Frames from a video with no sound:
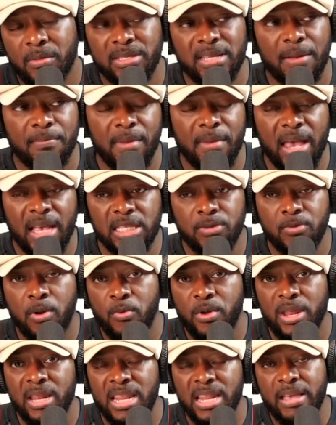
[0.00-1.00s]
But it's
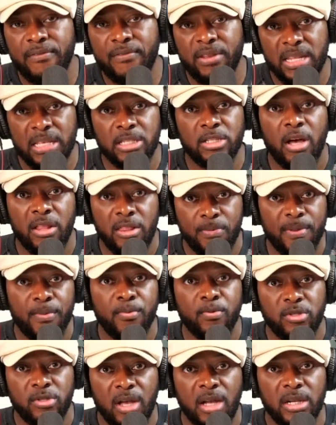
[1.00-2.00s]
amazing when we live in these other
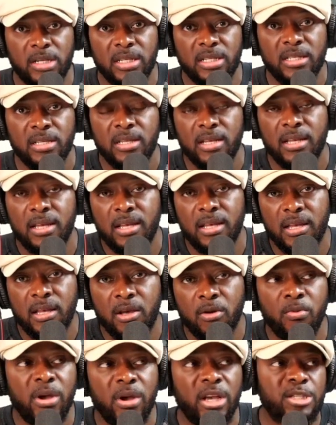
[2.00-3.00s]
people's countries,
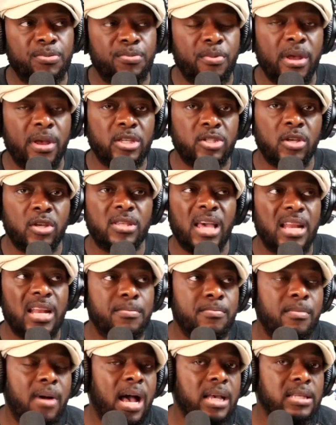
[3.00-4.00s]
we experience such
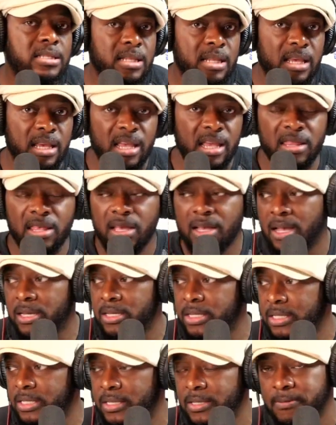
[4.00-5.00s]
animosity in their
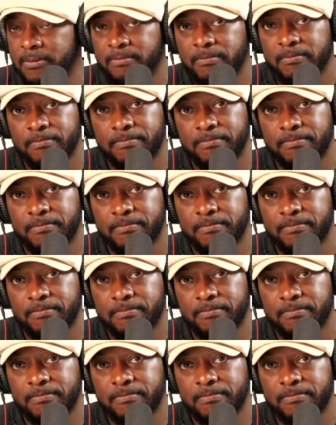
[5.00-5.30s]
countries.